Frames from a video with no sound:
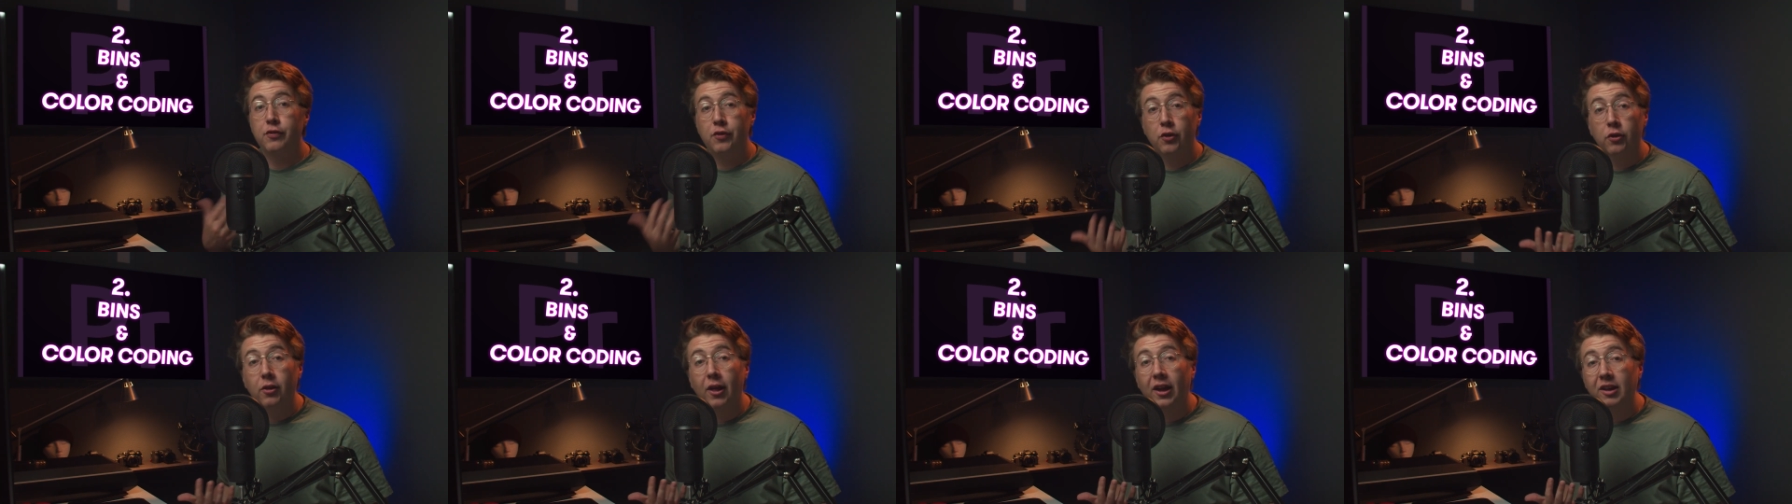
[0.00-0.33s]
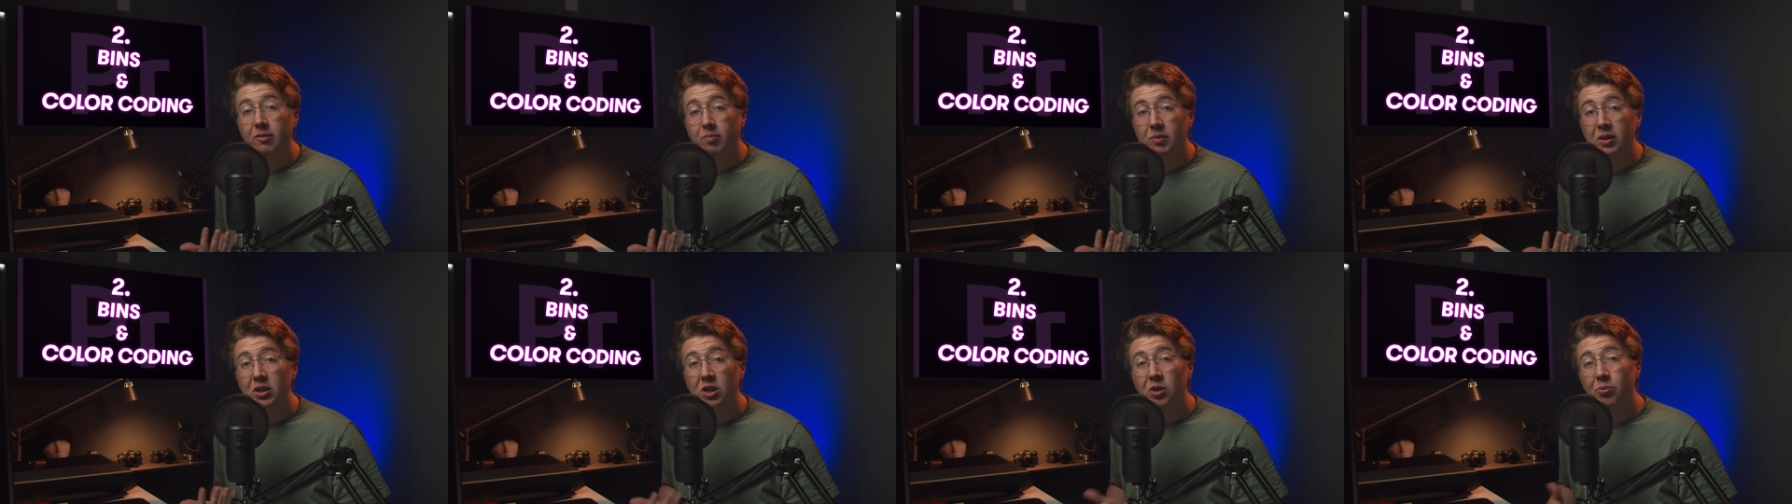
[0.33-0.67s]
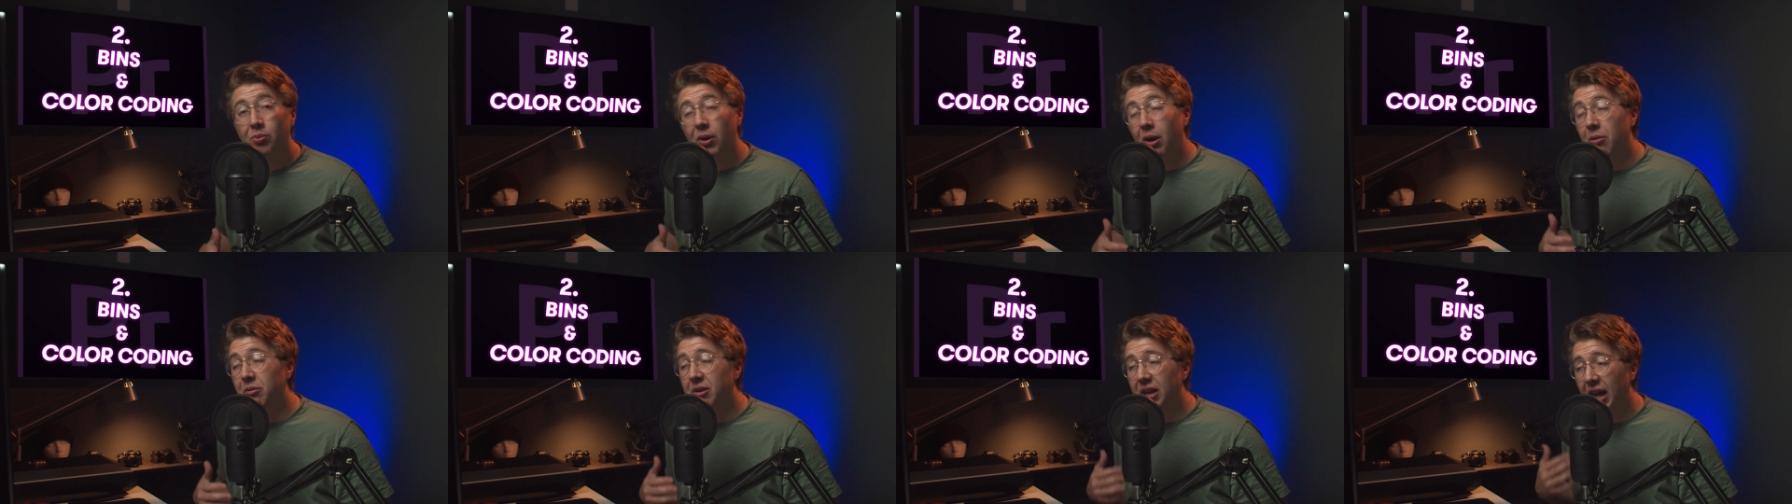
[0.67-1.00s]
If you're like me, you
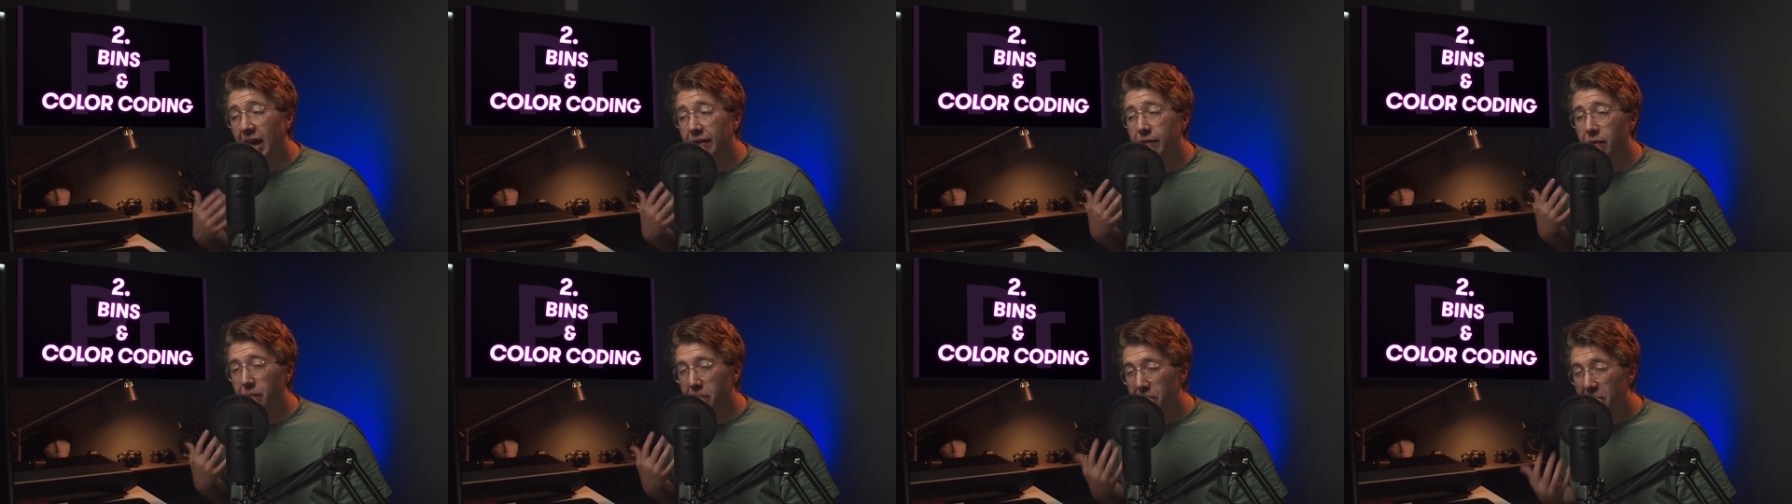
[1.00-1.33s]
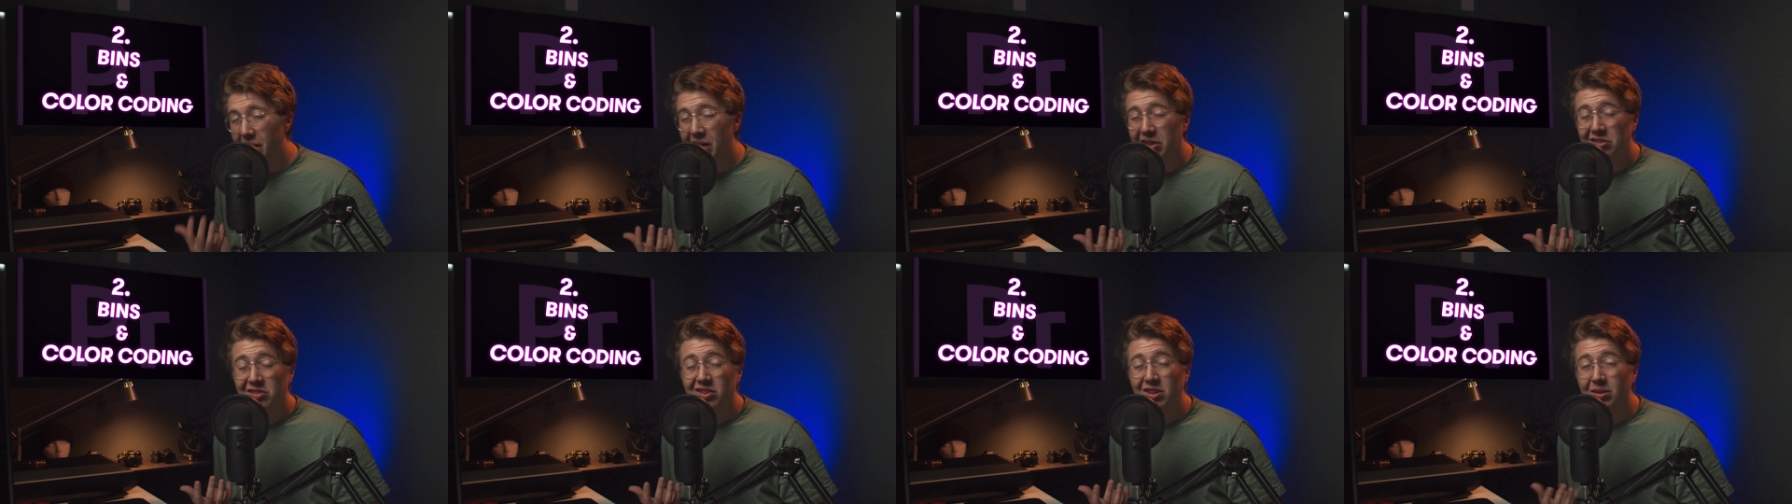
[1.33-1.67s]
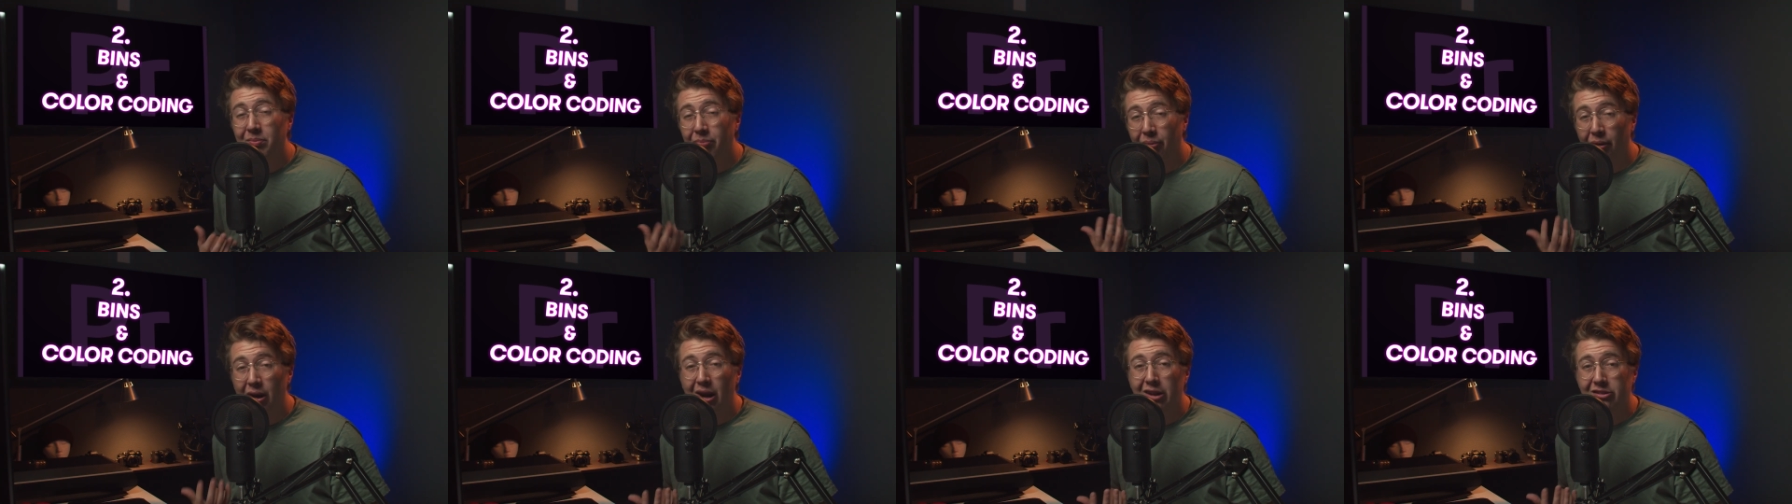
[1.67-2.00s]
probably have a
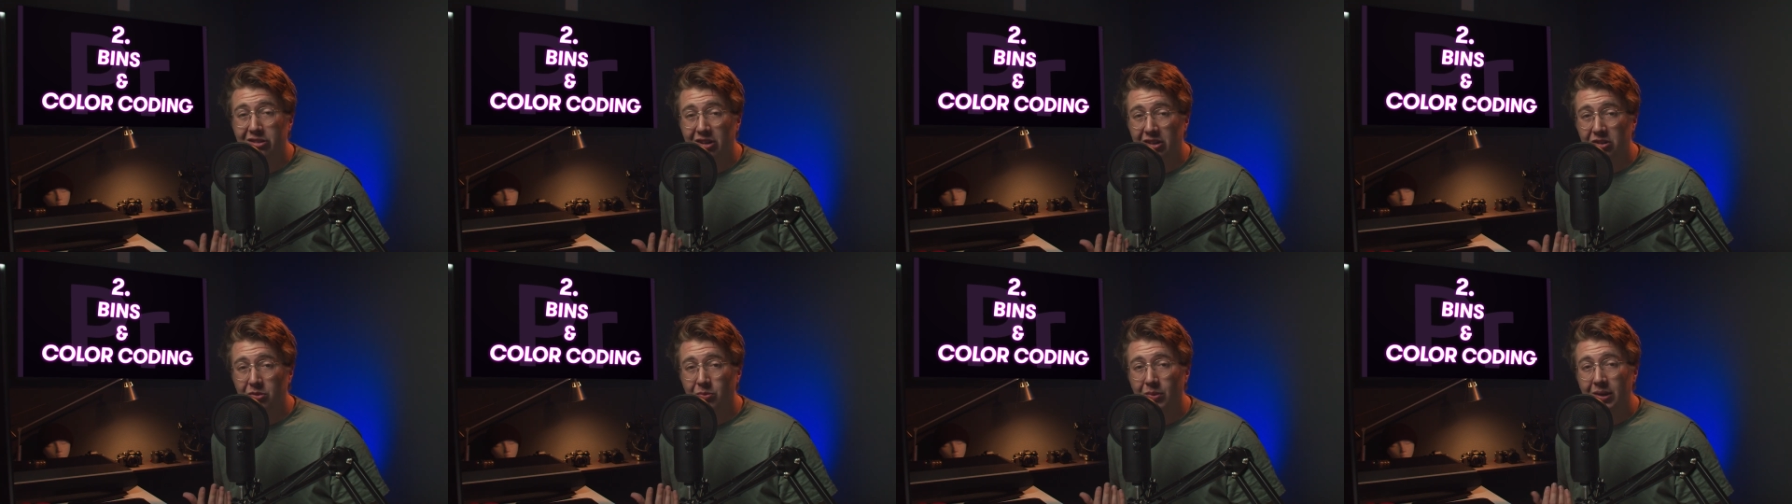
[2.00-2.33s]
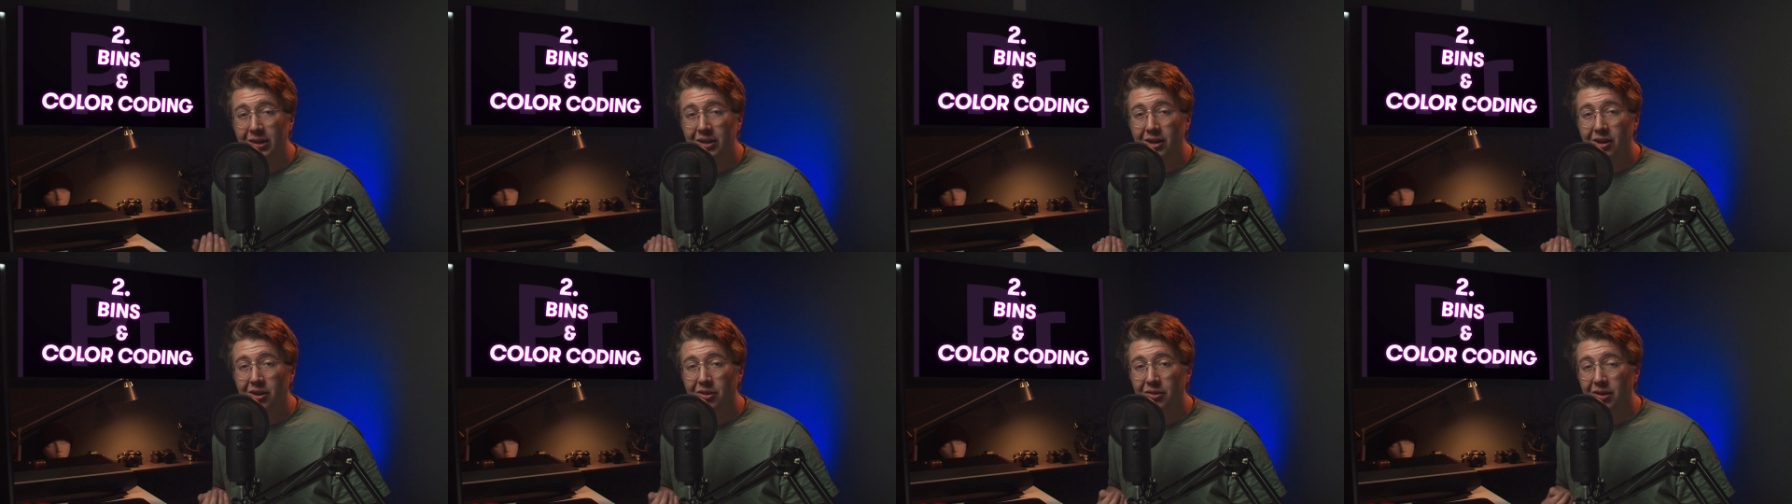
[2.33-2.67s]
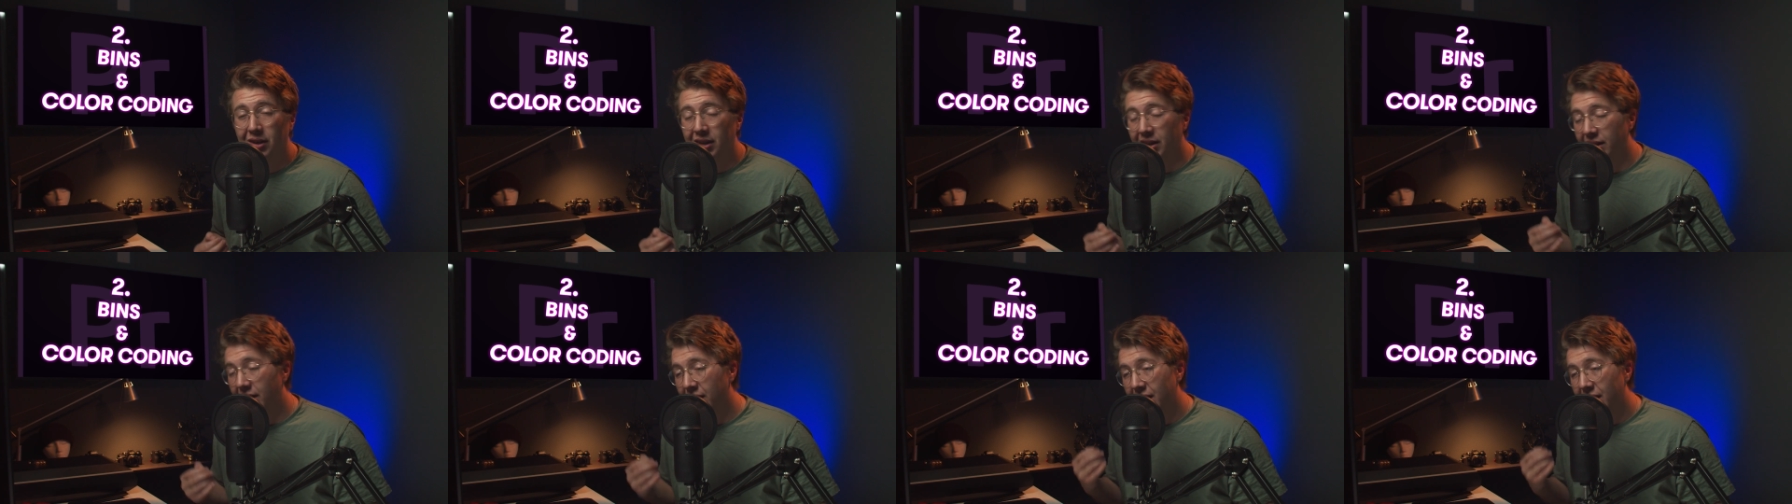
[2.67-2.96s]
messy project window